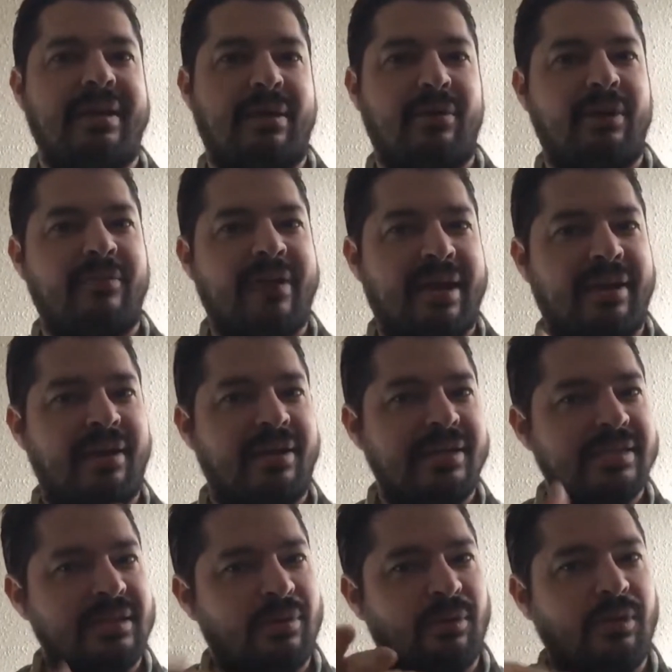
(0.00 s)
That would have had a
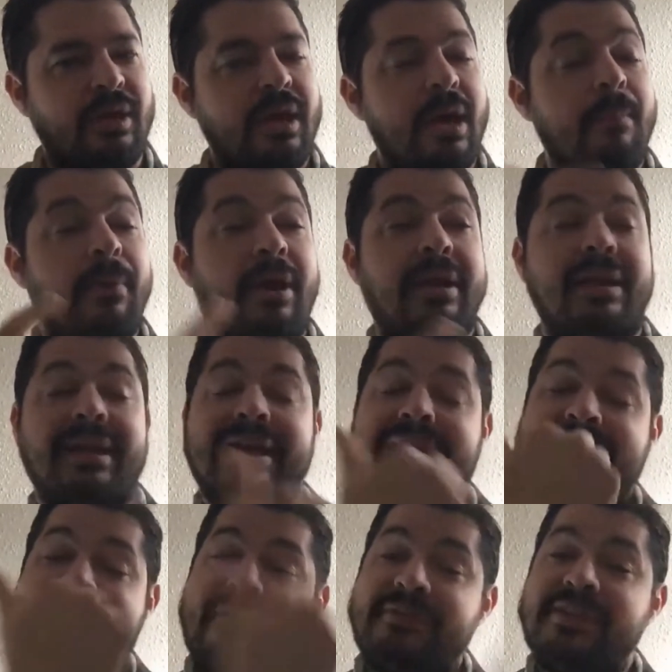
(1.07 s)
nice little, but
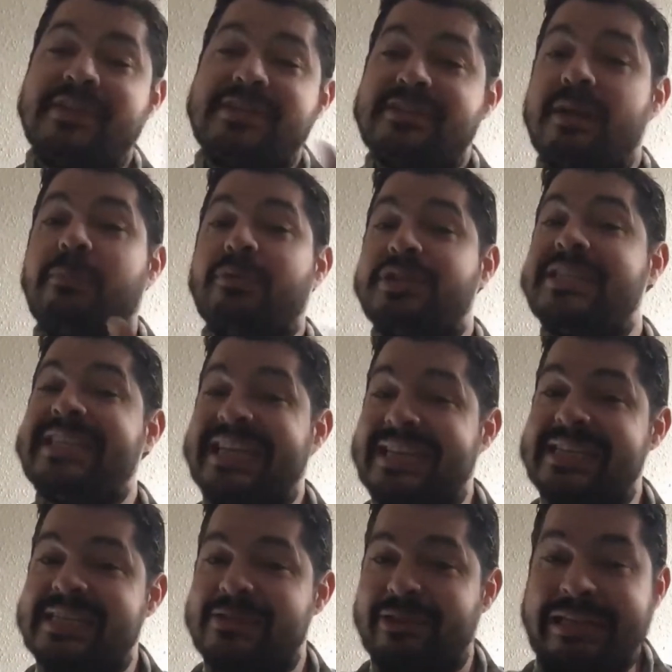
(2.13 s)
having this double
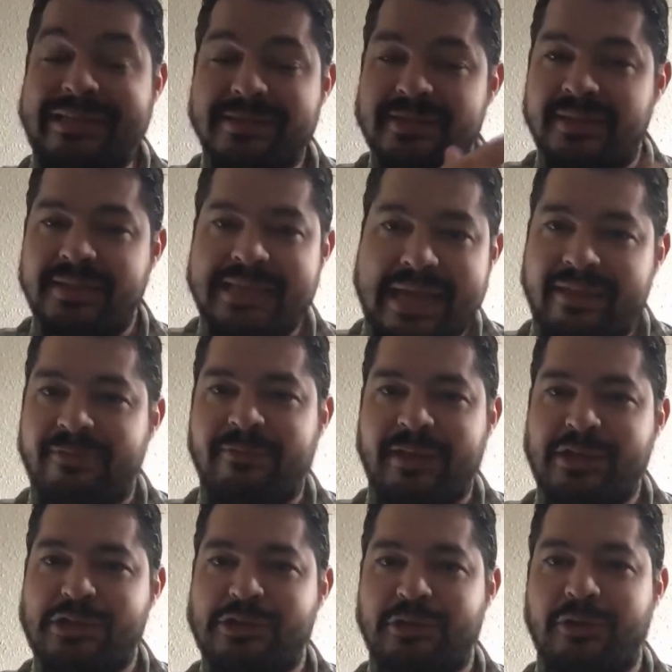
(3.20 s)
6 instant death
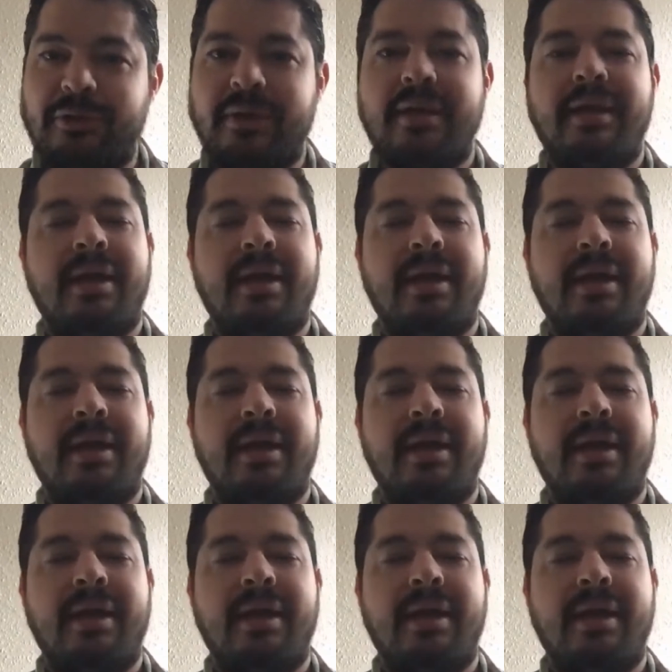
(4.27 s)
feature